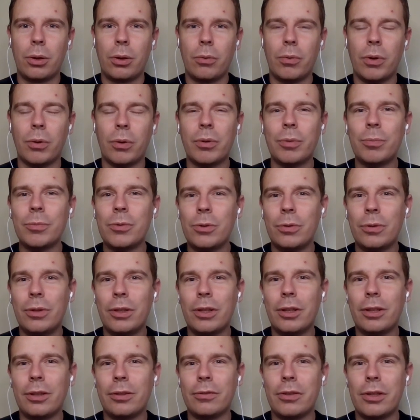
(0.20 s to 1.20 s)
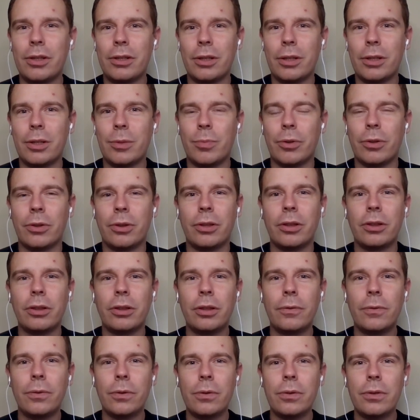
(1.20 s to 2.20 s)
Welcome to the Logistics Point
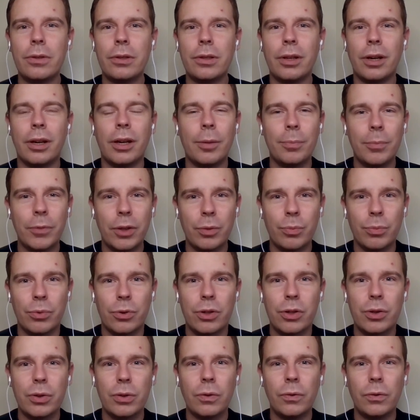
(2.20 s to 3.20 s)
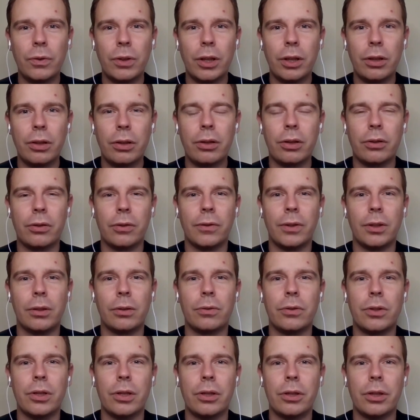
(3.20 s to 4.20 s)
interviews. I'm Nick Bougil, the editor of the
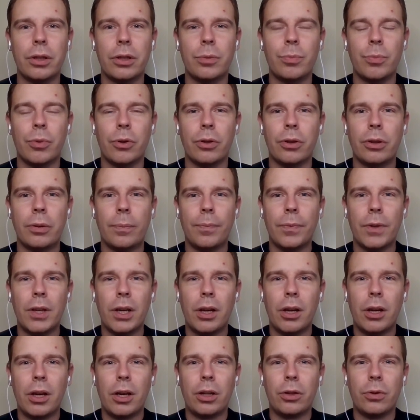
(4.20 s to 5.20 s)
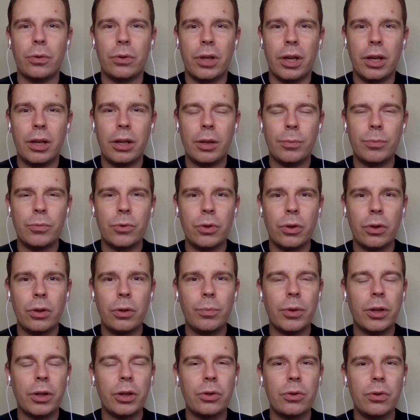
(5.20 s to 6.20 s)
Logistics Point. Today I'm joined
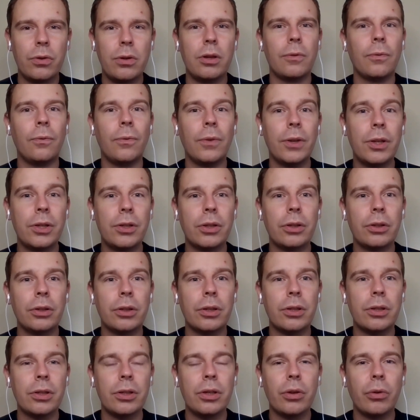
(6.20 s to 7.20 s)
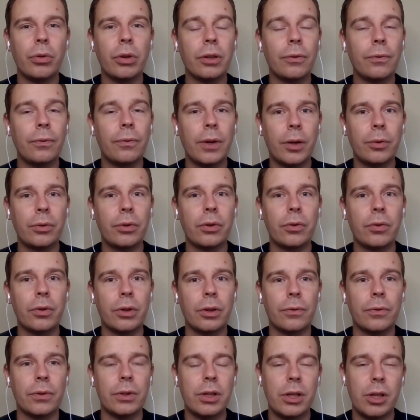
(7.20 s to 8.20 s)
by Julian Fisher, the CEO and founder
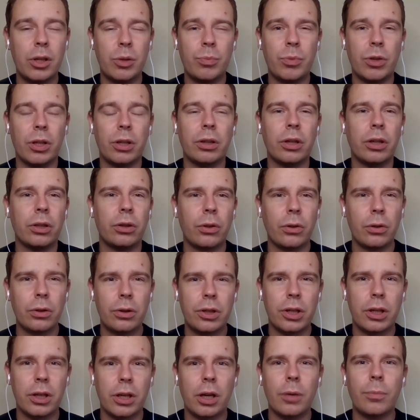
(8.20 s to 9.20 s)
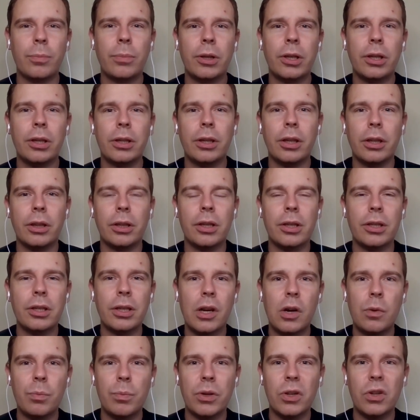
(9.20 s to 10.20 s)
of Jisp, a technology company that is
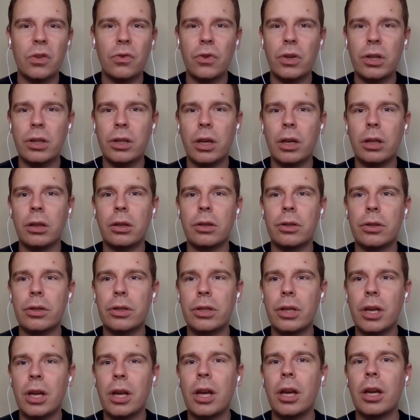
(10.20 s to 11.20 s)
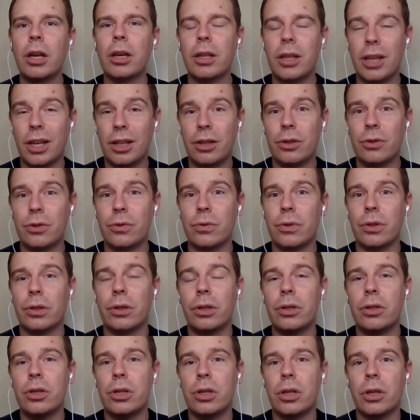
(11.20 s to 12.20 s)
helping retailers get into the
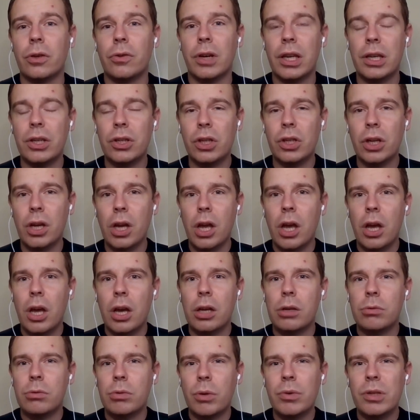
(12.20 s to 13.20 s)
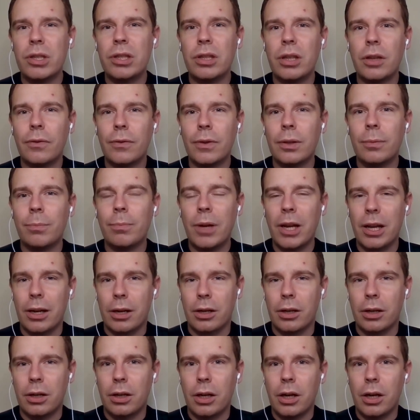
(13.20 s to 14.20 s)
digital age, as well as Stephen Beck,